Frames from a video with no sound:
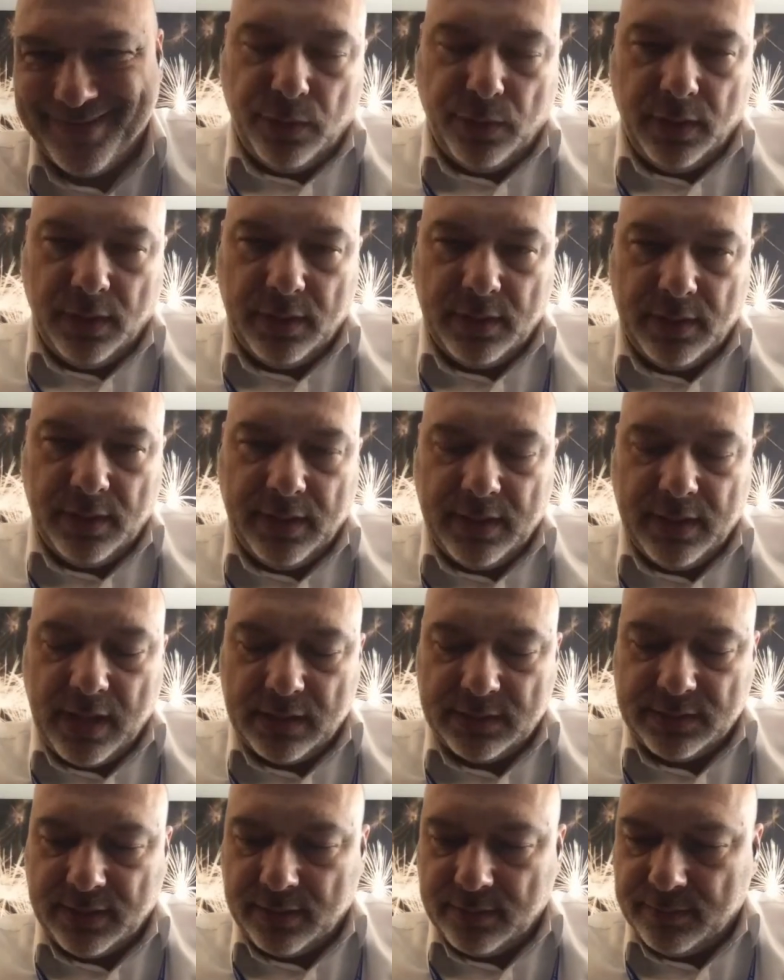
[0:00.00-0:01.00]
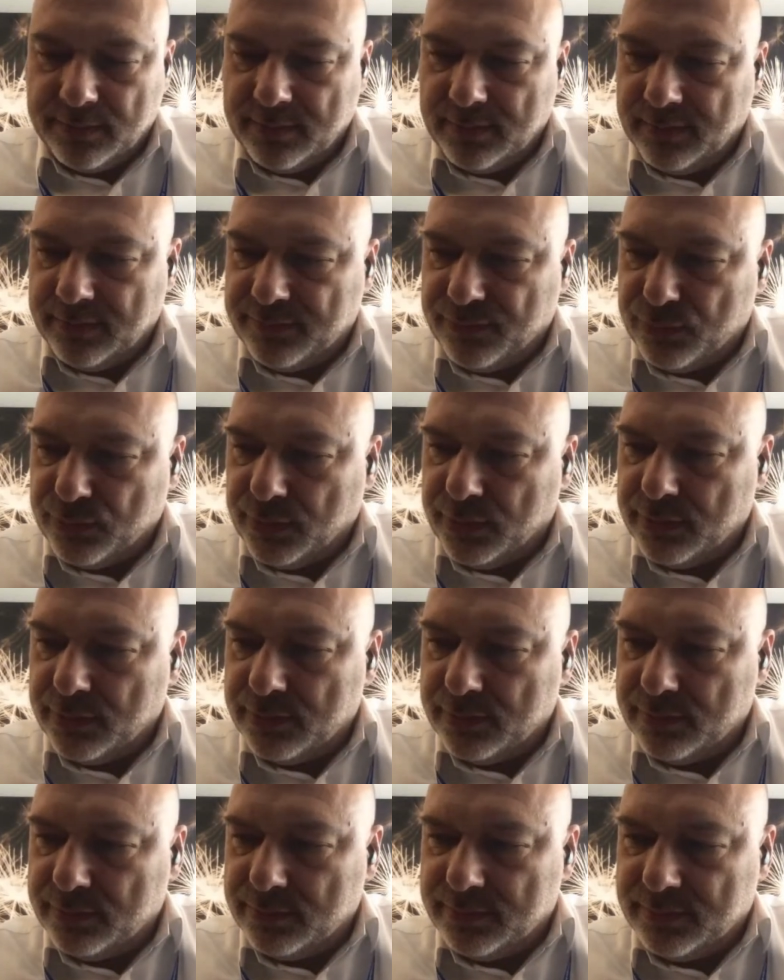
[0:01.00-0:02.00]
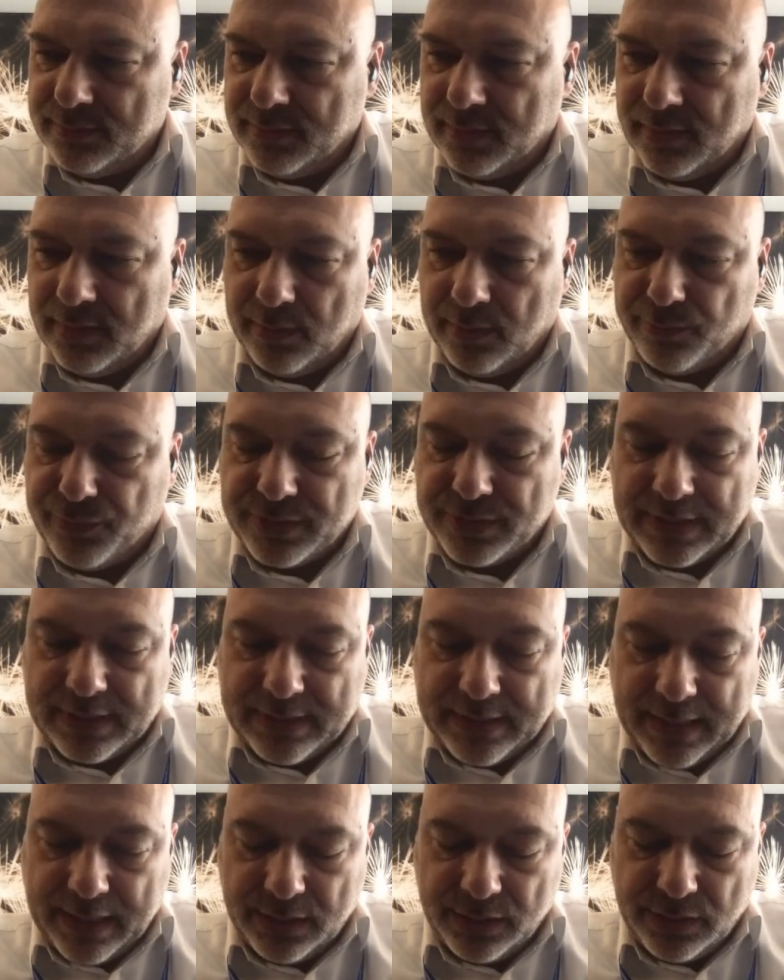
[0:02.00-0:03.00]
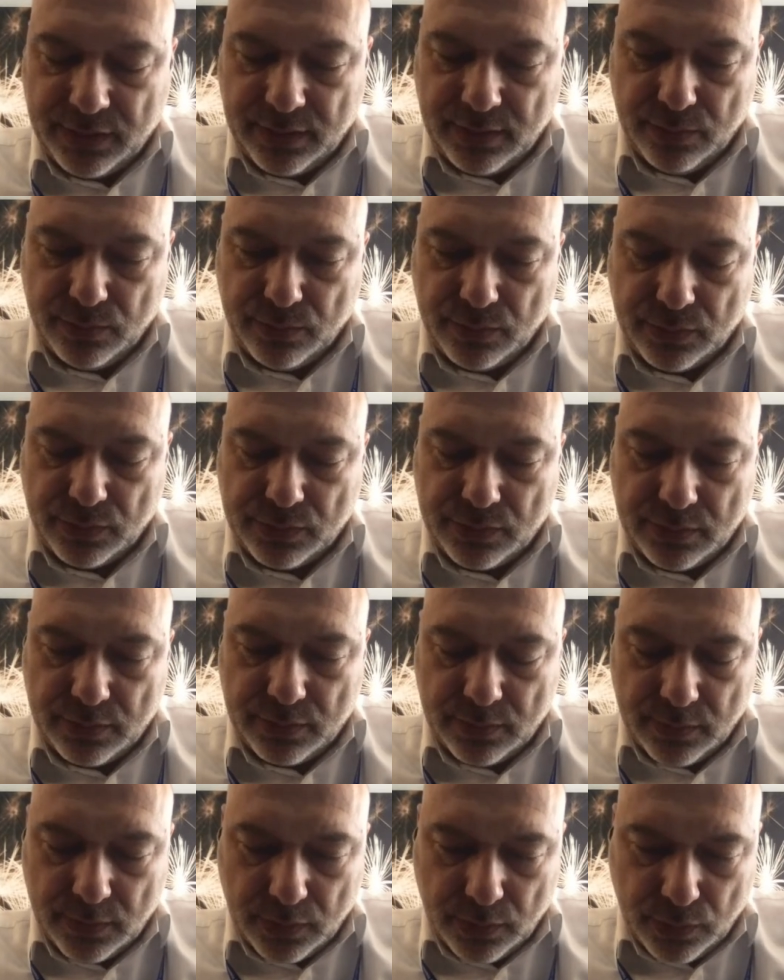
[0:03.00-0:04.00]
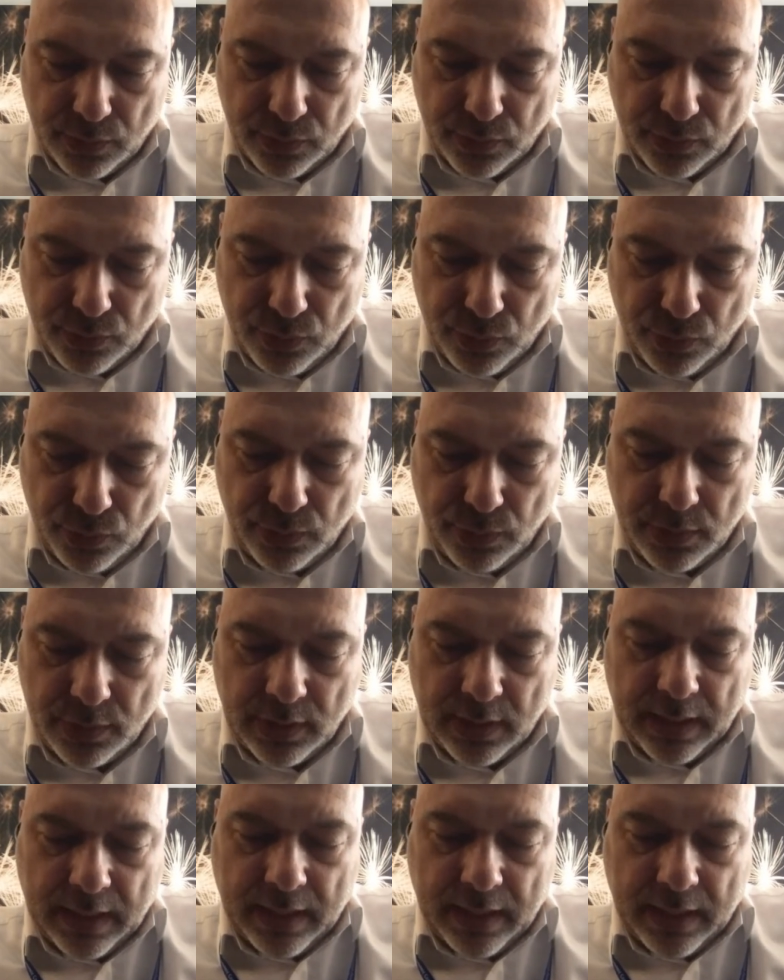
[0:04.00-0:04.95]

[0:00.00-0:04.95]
Thank you, Ignacia, for your presentation. It was good.